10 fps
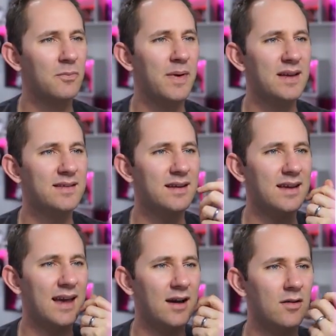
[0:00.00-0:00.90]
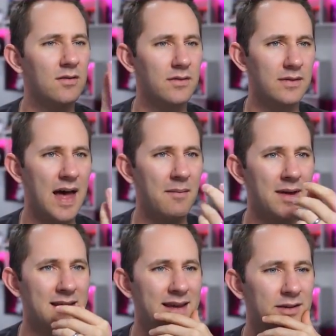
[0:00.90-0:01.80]
basic count, that
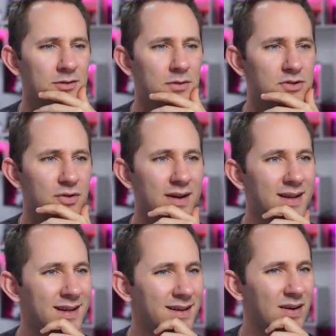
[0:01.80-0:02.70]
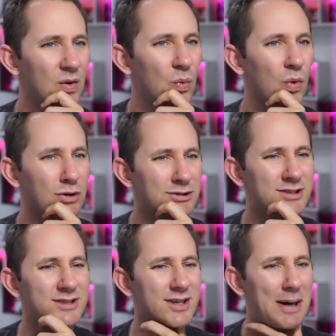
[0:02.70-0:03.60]
many, interval training,
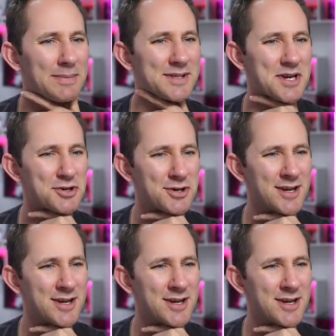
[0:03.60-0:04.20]
awards, competition,